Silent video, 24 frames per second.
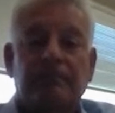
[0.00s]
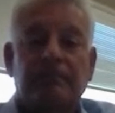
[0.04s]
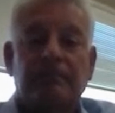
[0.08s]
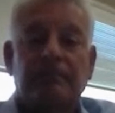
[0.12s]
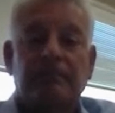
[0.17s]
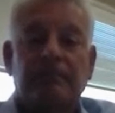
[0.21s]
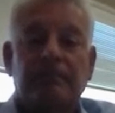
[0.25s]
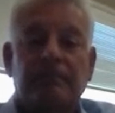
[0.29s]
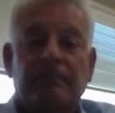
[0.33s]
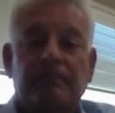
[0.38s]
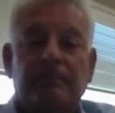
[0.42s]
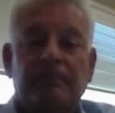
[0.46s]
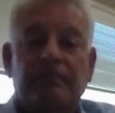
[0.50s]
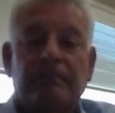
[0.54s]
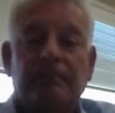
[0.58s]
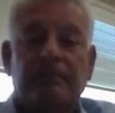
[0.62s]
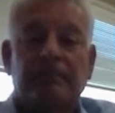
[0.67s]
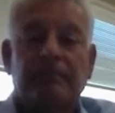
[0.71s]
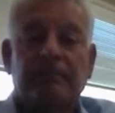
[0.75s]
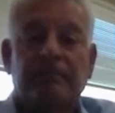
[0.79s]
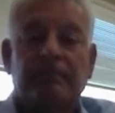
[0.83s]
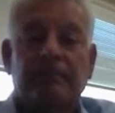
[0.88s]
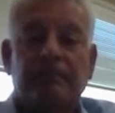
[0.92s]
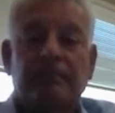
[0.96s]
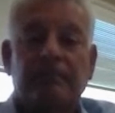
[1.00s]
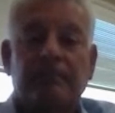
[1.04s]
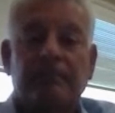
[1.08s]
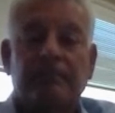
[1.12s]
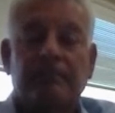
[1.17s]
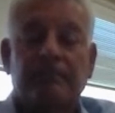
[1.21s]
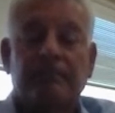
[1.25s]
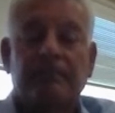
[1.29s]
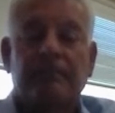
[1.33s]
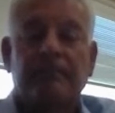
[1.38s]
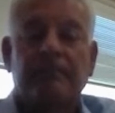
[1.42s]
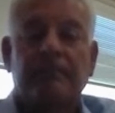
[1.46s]

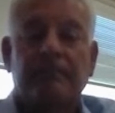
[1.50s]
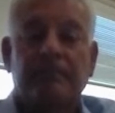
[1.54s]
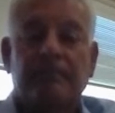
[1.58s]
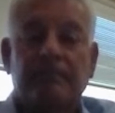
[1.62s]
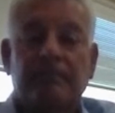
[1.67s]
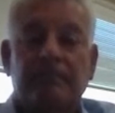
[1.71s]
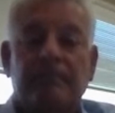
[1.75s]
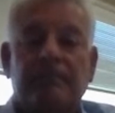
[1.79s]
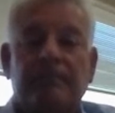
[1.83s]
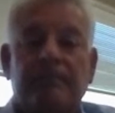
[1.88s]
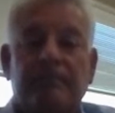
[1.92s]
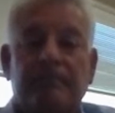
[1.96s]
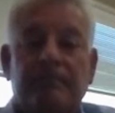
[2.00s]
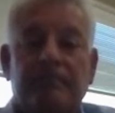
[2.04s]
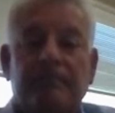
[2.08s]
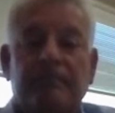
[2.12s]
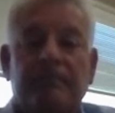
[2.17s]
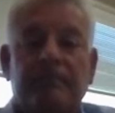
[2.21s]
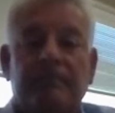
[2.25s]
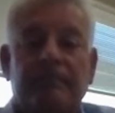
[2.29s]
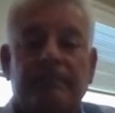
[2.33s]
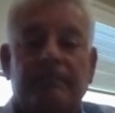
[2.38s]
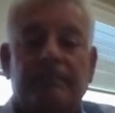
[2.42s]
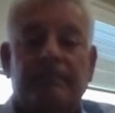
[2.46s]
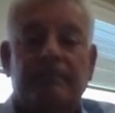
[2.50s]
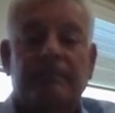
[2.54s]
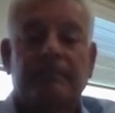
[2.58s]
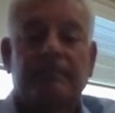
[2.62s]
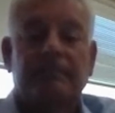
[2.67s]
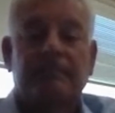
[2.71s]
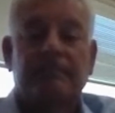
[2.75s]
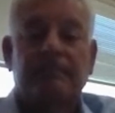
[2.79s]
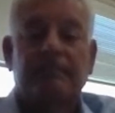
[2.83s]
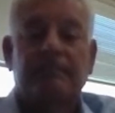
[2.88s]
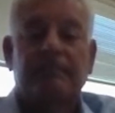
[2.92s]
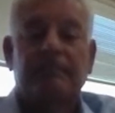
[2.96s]

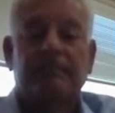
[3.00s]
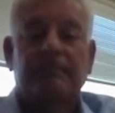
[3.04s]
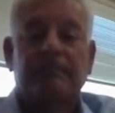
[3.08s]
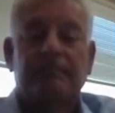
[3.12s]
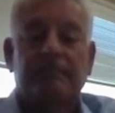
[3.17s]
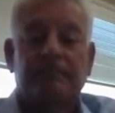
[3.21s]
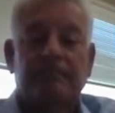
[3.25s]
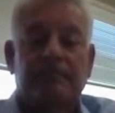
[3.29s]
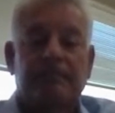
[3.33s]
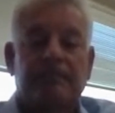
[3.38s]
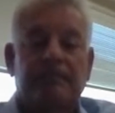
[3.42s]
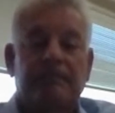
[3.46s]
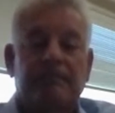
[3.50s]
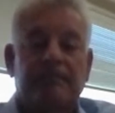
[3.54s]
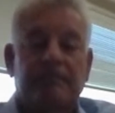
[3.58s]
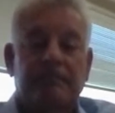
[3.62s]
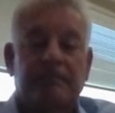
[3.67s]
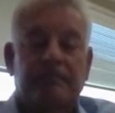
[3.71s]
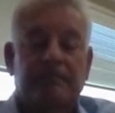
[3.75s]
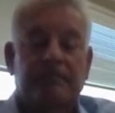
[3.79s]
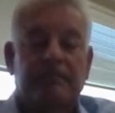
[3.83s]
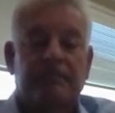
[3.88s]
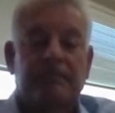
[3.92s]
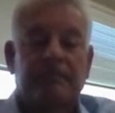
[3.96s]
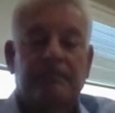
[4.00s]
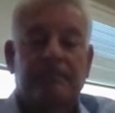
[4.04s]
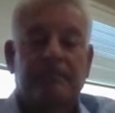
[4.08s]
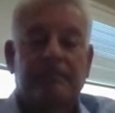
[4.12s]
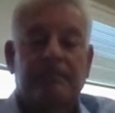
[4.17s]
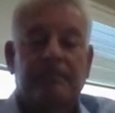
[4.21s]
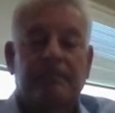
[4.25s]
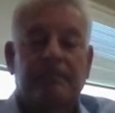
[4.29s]
[no speech]